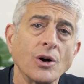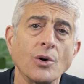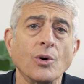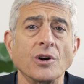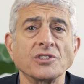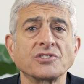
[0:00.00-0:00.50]

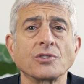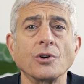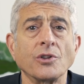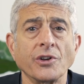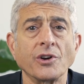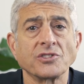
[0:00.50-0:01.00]
or a
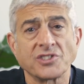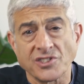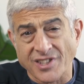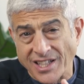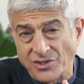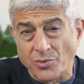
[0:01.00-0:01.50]

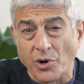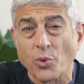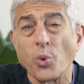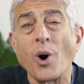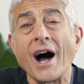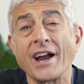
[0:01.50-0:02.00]
scoliosis that's
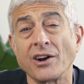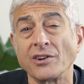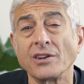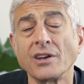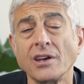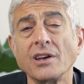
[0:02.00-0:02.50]
required